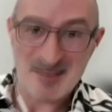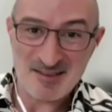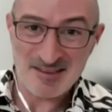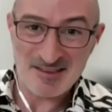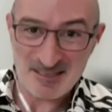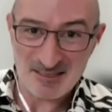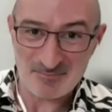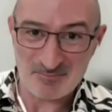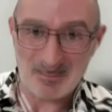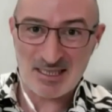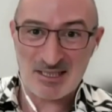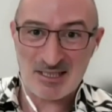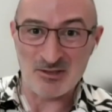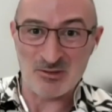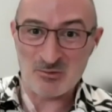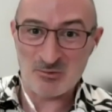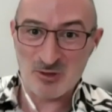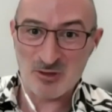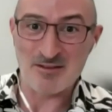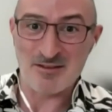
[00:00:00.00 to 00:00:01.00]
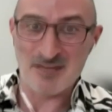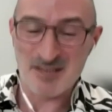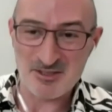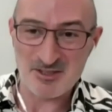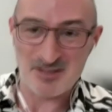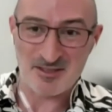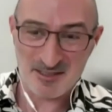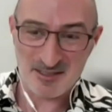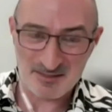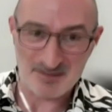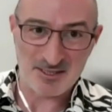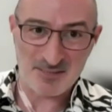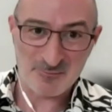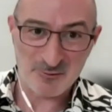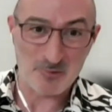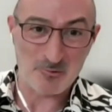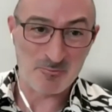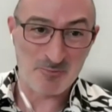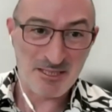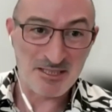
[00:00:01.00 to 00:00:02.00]
think about what digital
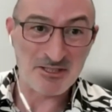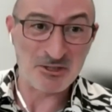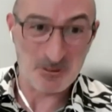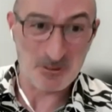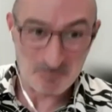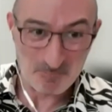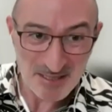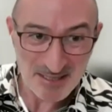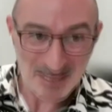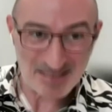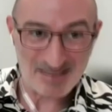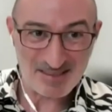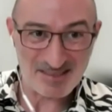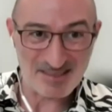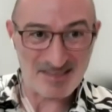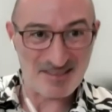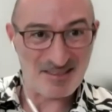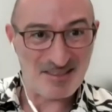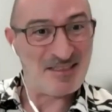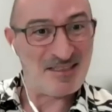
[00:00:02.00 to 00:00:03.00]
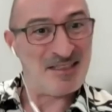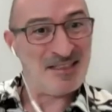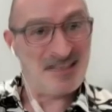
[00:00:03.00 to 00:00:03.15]
transformation means,